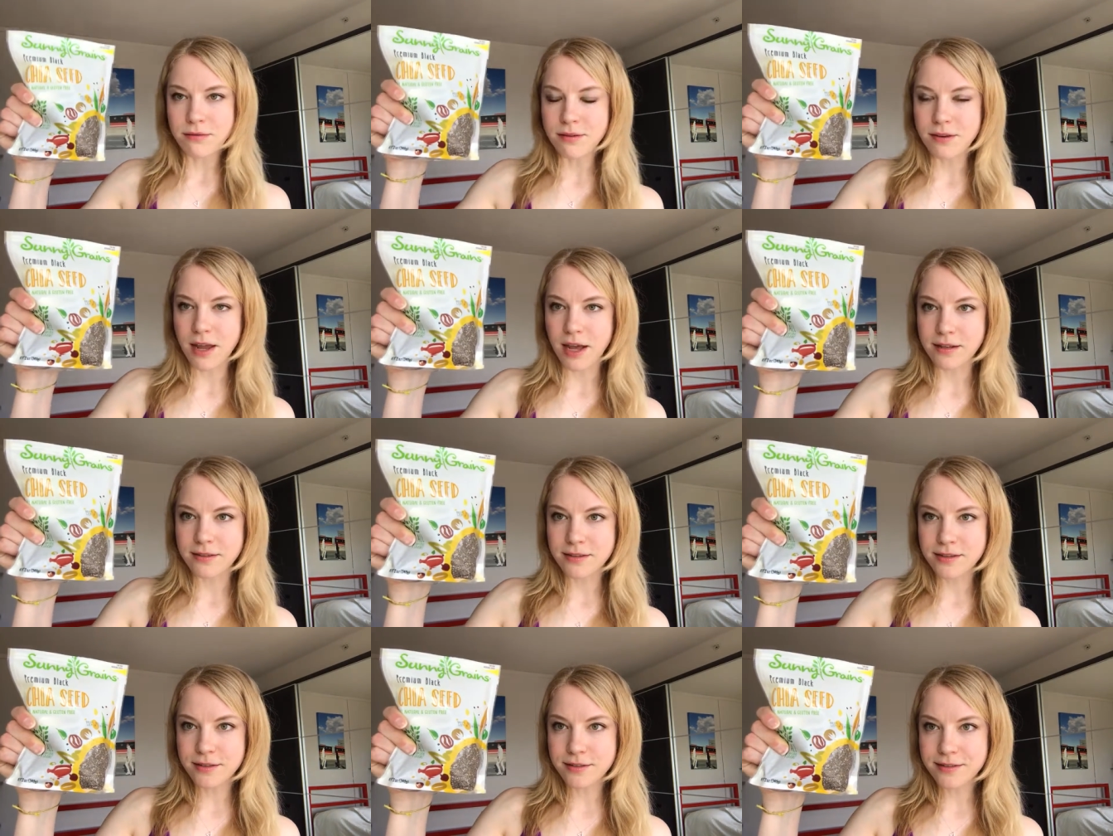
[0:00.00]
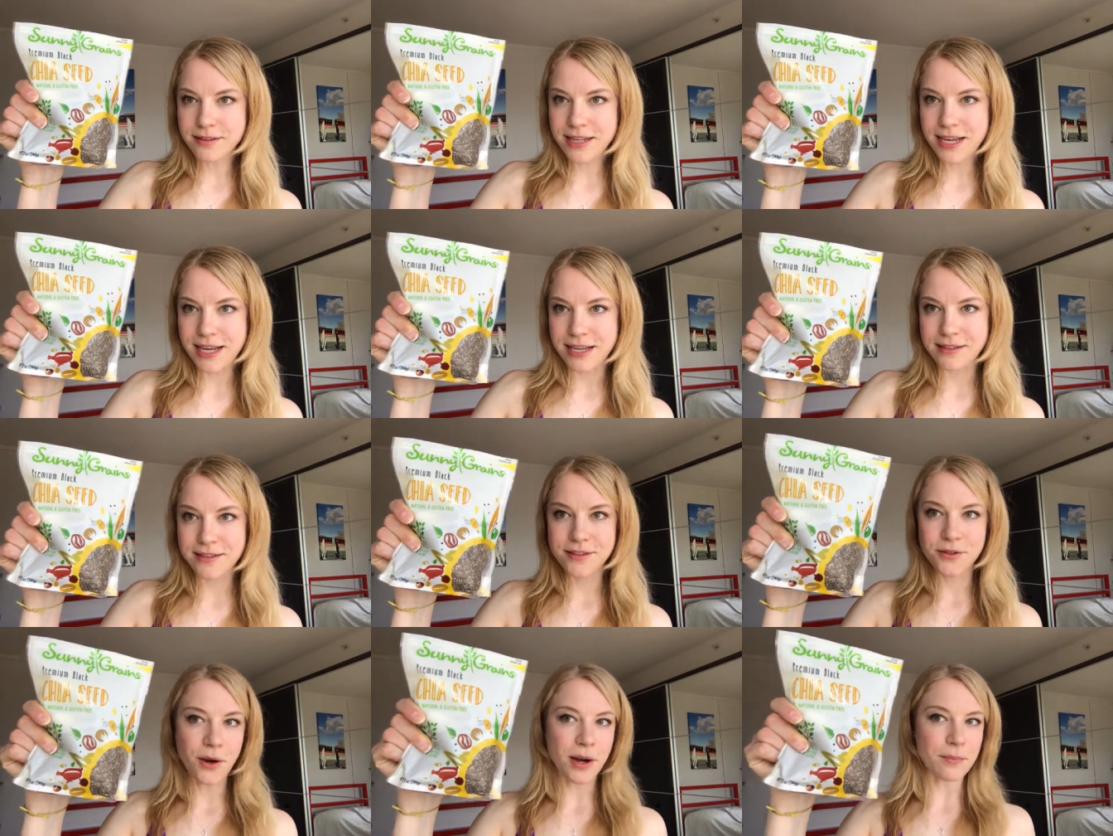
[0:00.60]
nuts and
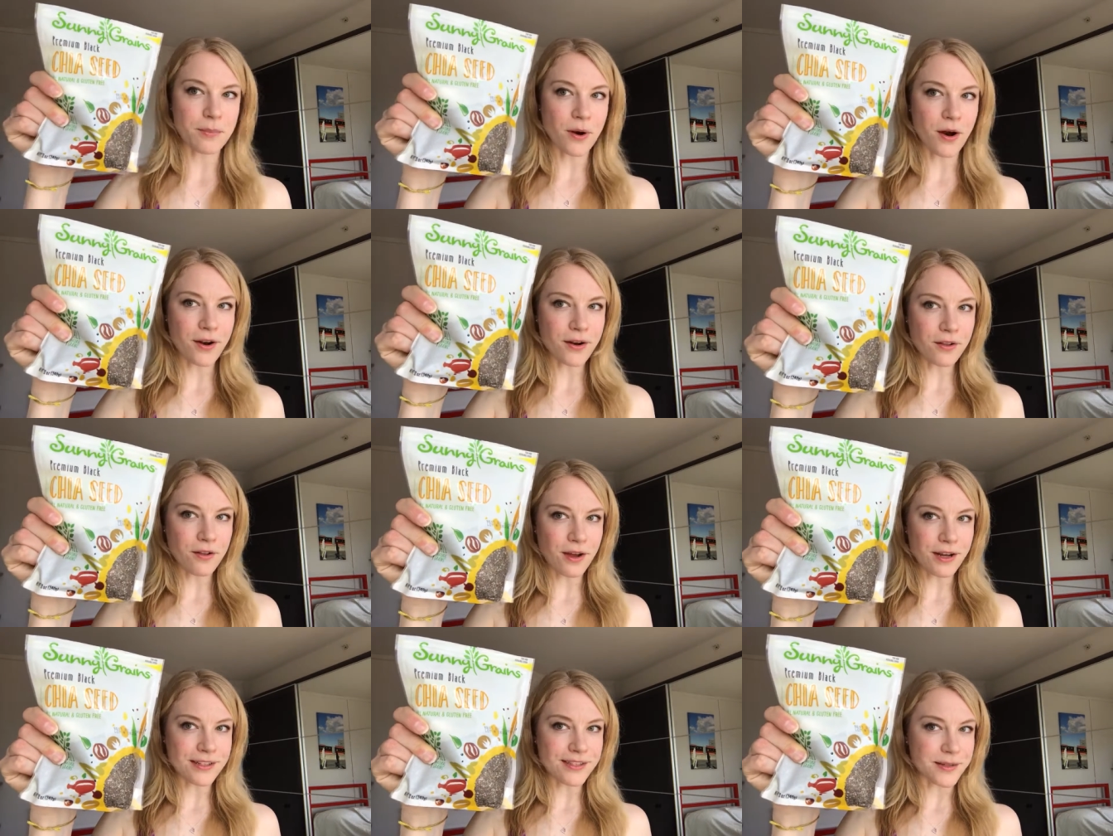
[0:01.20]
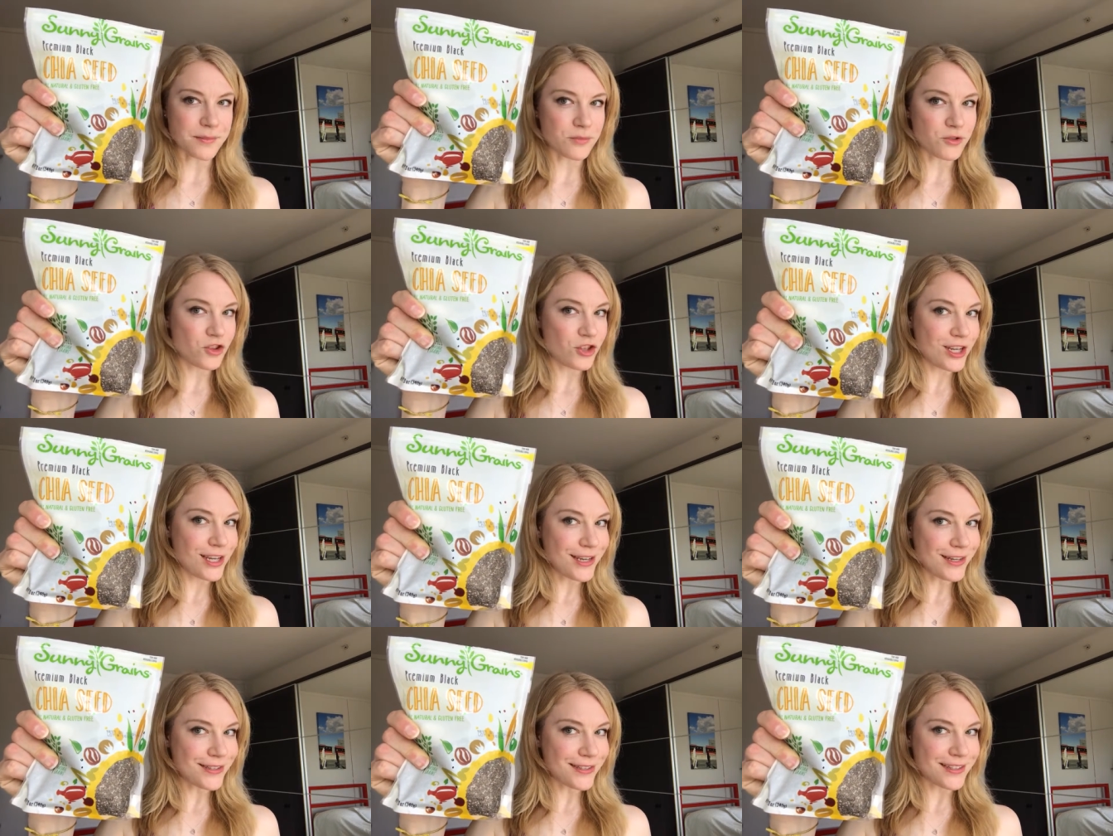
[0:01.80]
seeds. So I brought along some
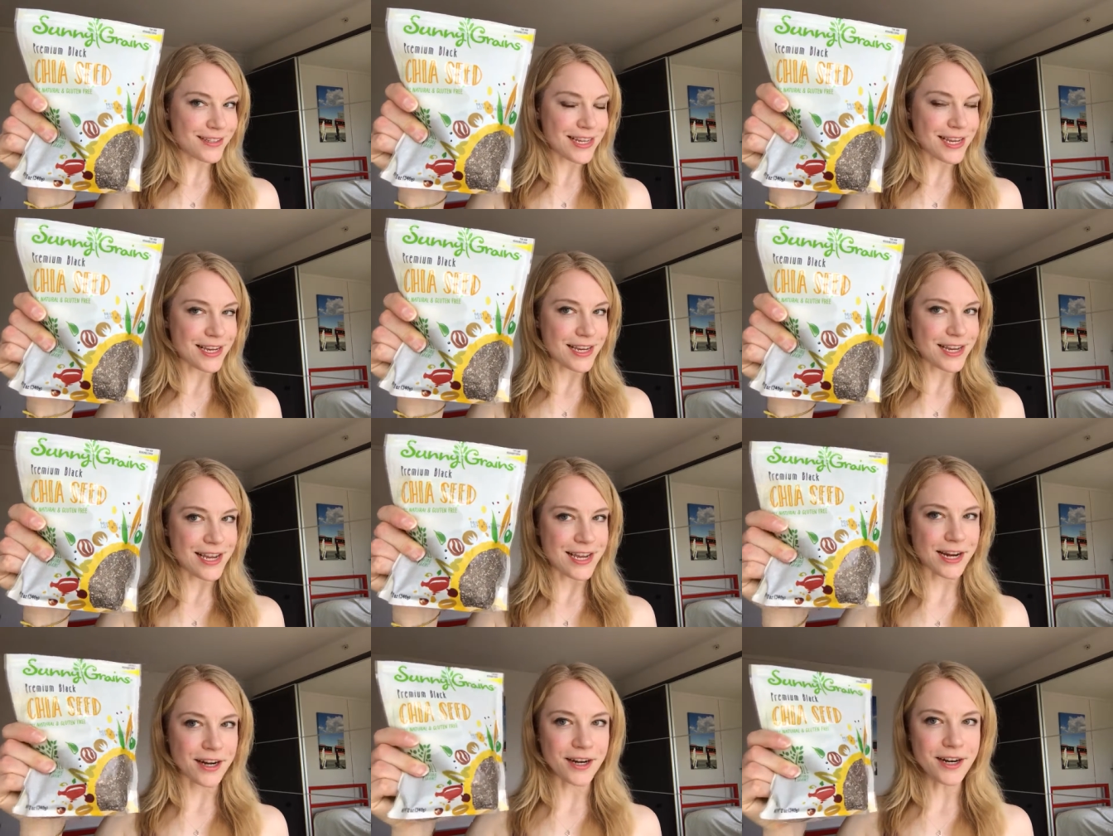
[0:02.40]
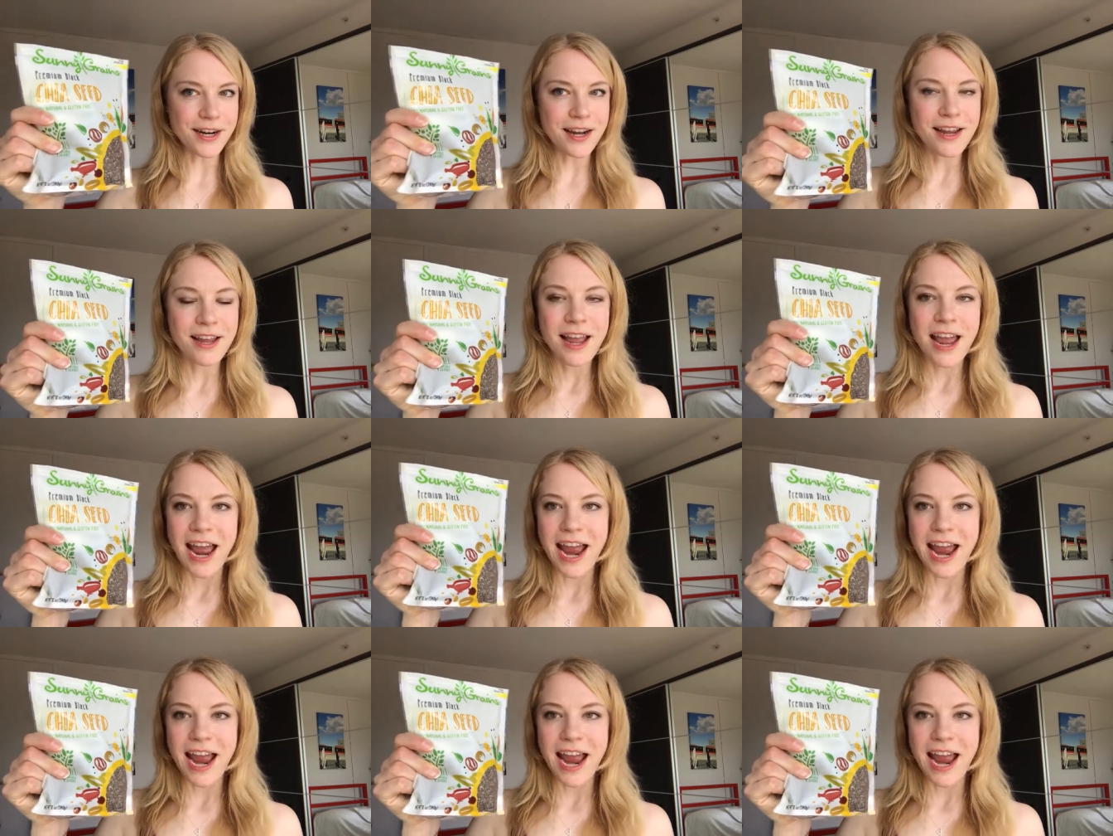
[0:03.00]
chia seed here,